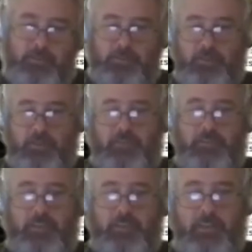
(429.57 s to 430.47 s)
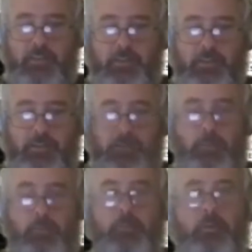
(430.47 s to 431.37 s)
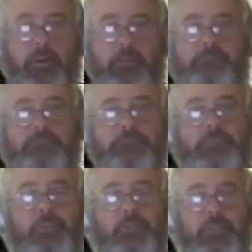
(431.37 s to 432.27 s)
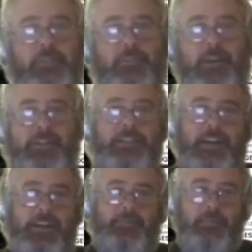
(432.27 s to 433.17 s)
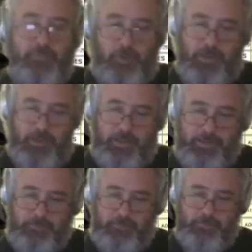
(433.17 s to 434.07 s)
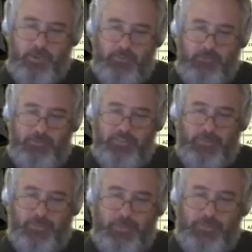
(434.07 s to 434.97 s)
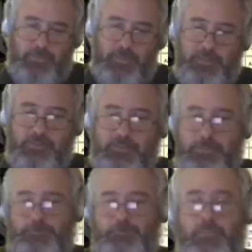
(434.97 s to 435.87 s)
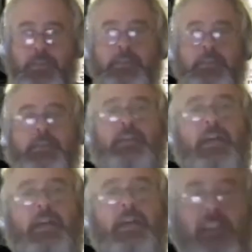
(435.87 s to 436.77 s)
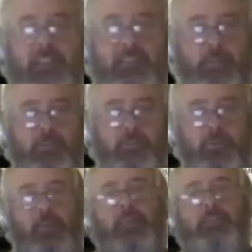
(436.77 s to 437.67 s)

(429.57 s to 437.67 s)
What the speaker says: So you can see worldwide sort of VFR charts with some lightning and weather and SIGMETs and things. And then as we zoom in, it